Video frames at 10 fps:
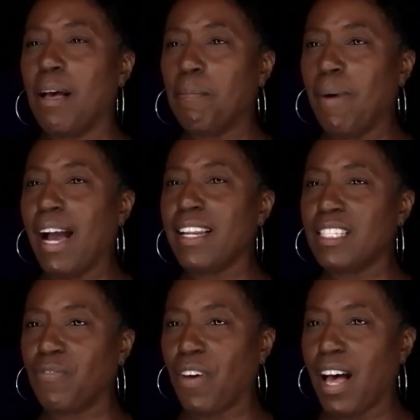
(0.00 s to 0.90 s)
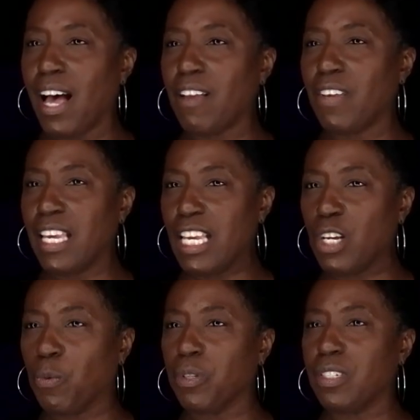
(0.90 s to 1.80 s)
minus 5
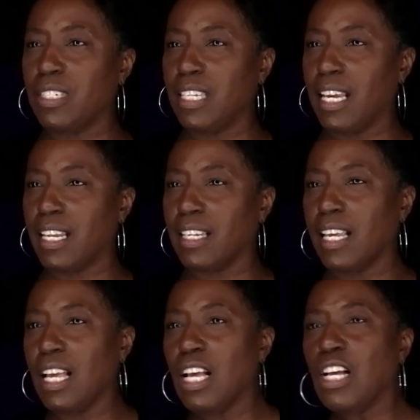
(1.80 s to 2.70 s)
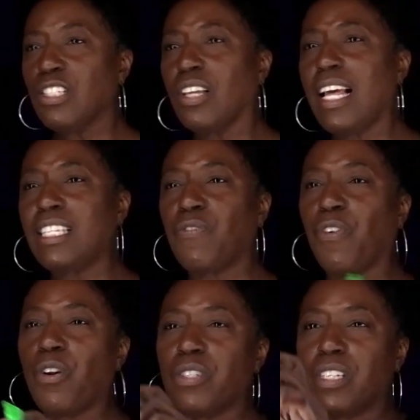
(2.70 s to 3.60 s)
equals 10. So let's
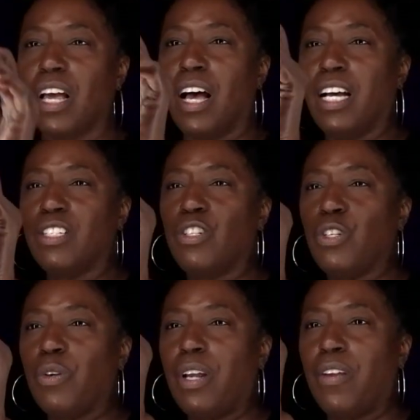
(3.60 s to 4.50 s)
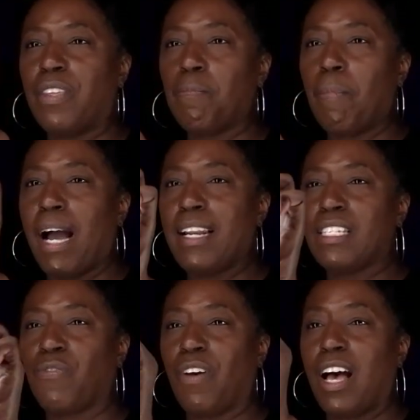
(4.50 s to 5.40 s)
first undo here the
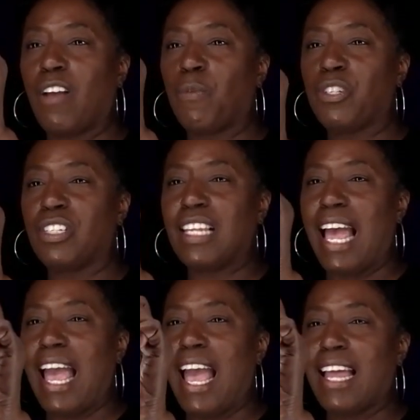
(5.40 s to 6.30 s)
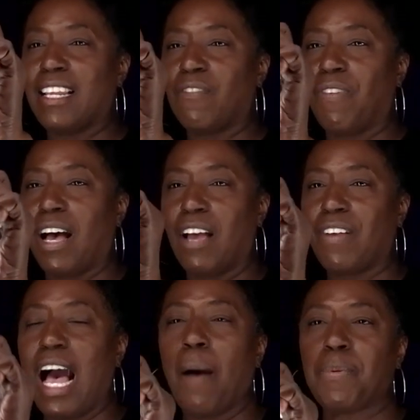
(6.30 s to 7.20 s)
minus 5, which is adding 5,
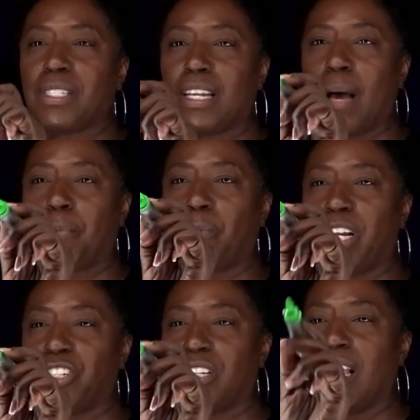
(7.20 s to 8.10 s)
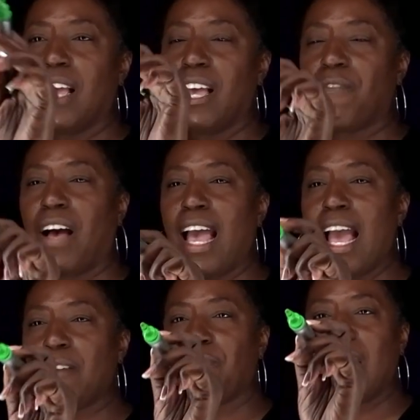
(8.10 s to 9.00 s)
opposite operation. If I
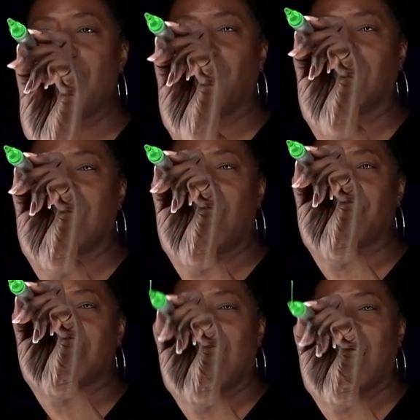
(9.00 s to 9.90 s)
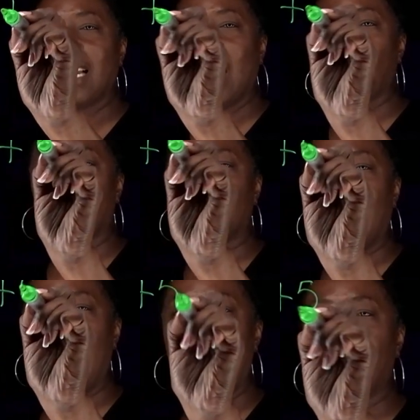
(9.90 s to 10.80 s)
add 5 on the left side, I want to
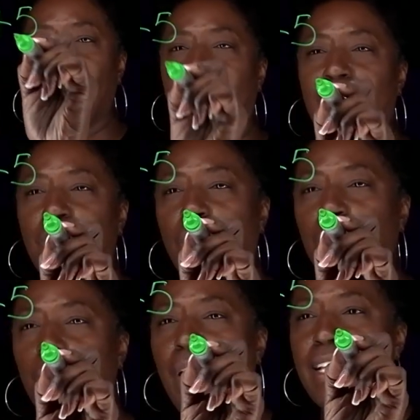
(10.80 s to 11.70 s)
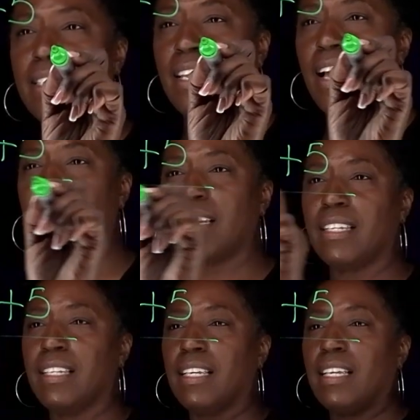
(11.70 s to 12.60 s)
add 5 on the right side.
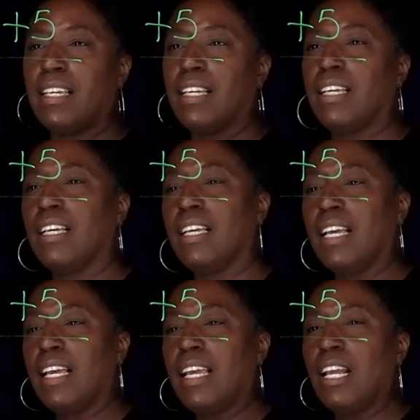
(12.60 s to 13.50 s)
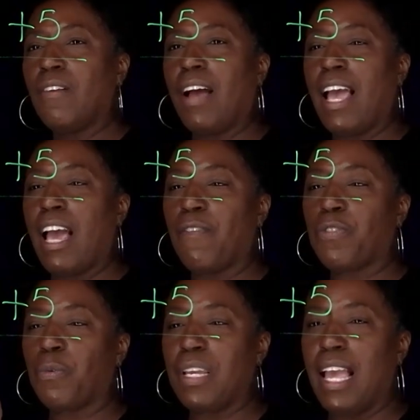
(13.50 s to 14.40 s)
Here I have
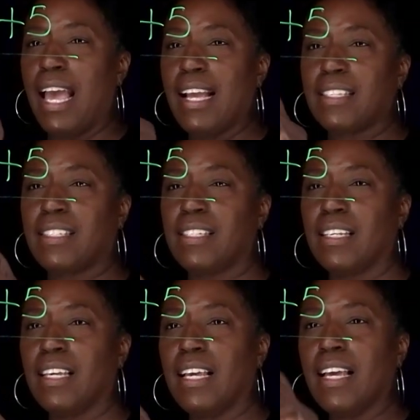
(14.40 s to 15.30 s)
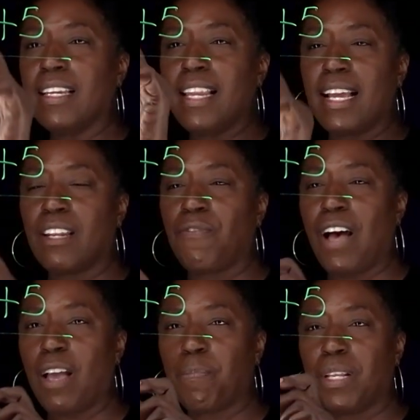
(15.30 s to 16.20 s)
3x, negative
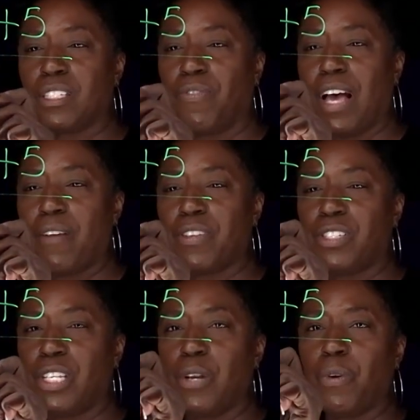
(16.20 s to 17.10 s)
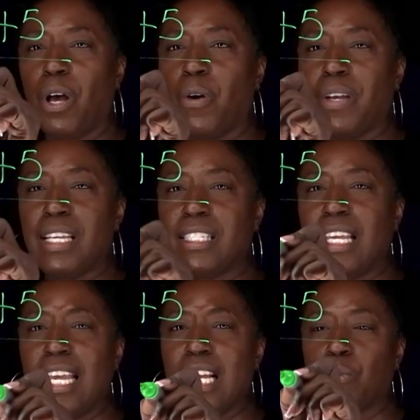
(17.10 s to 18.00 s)
5 plus 5 is 0, is
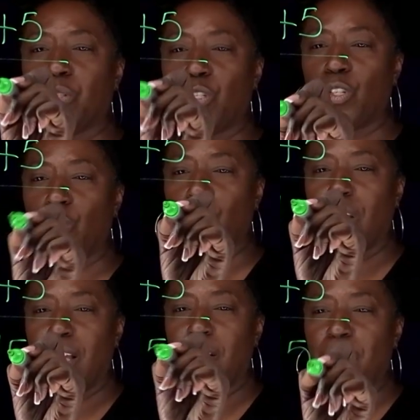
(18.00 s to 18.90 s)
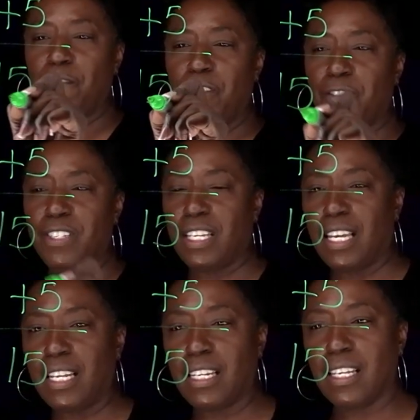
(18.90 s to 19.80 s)
equal to 15.